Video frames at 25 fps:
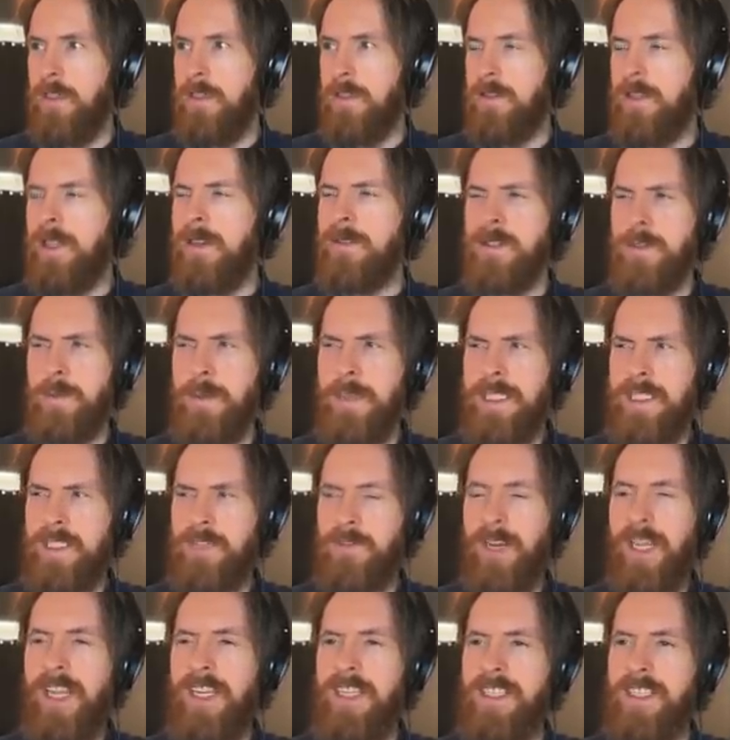So that was a bit
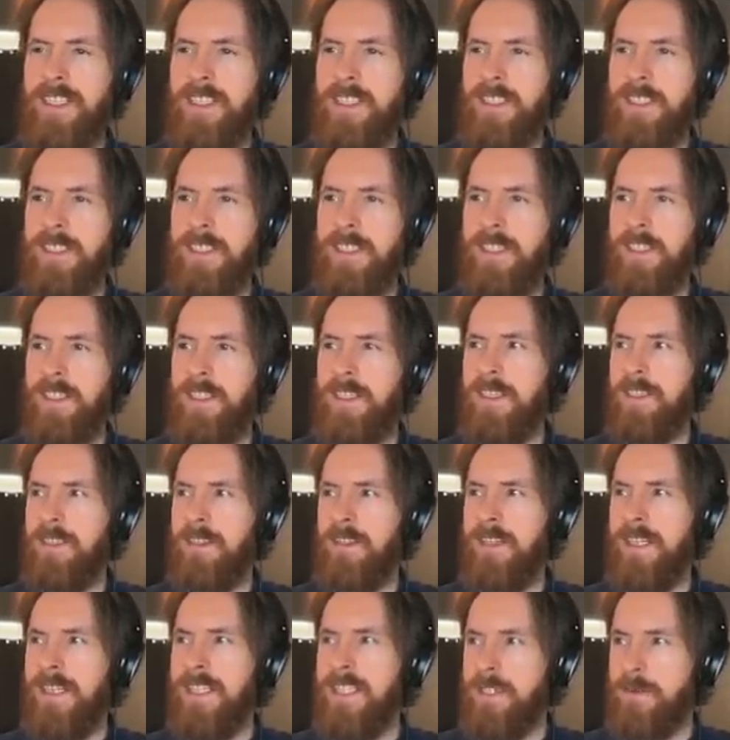strange.
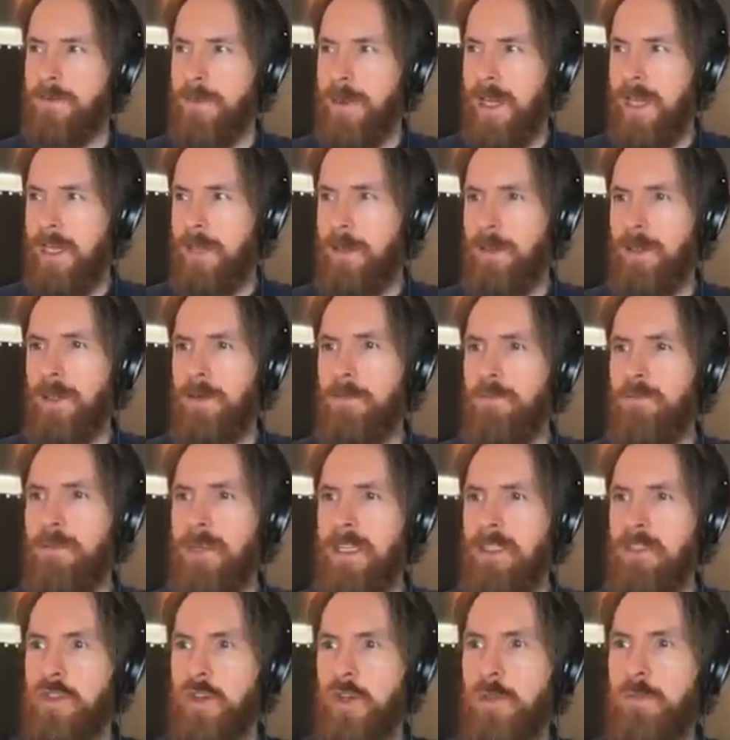This way you can
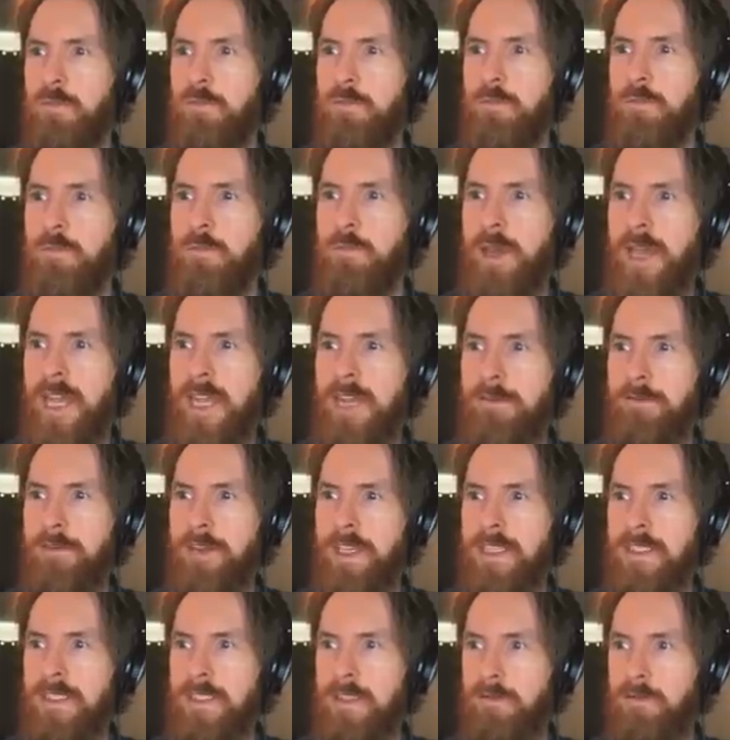enjoy
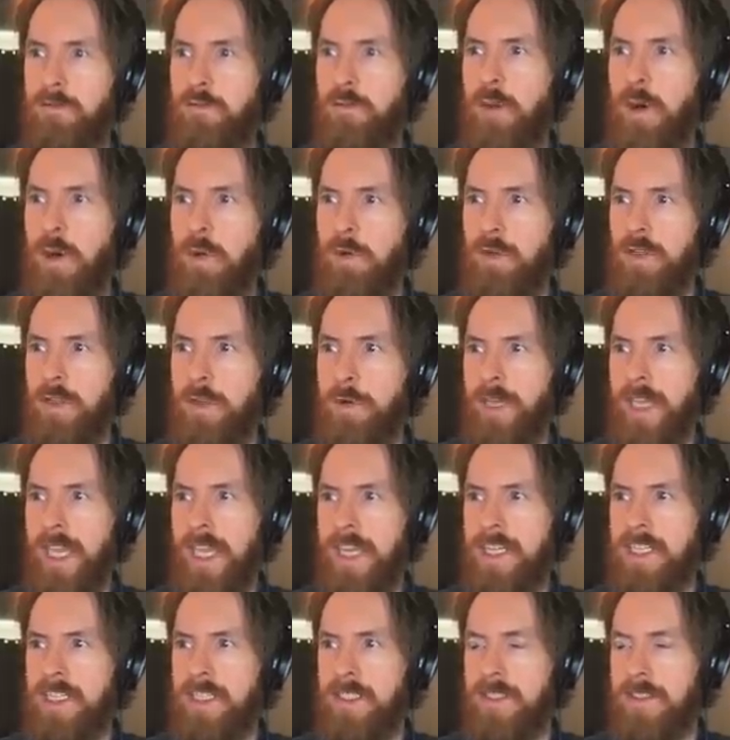benefits of both
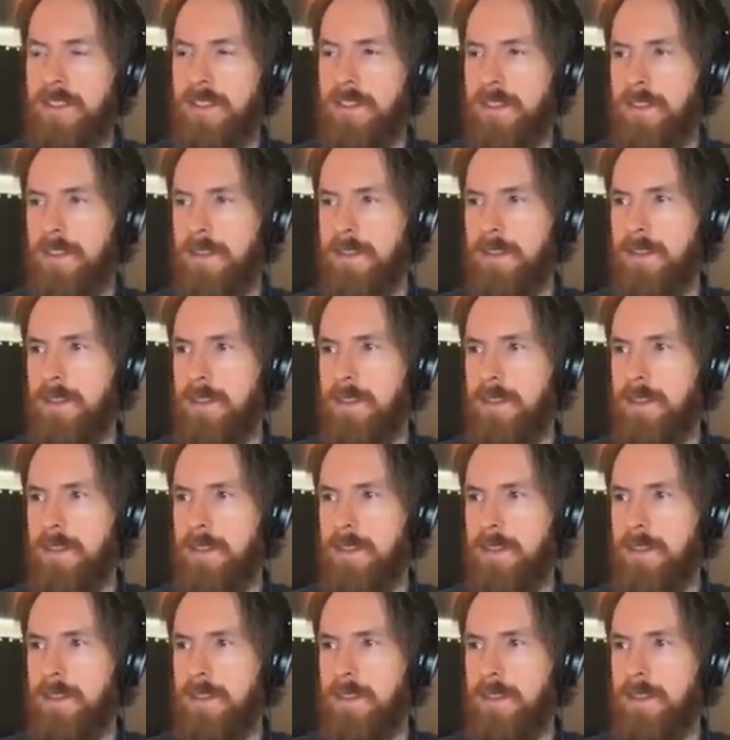locations.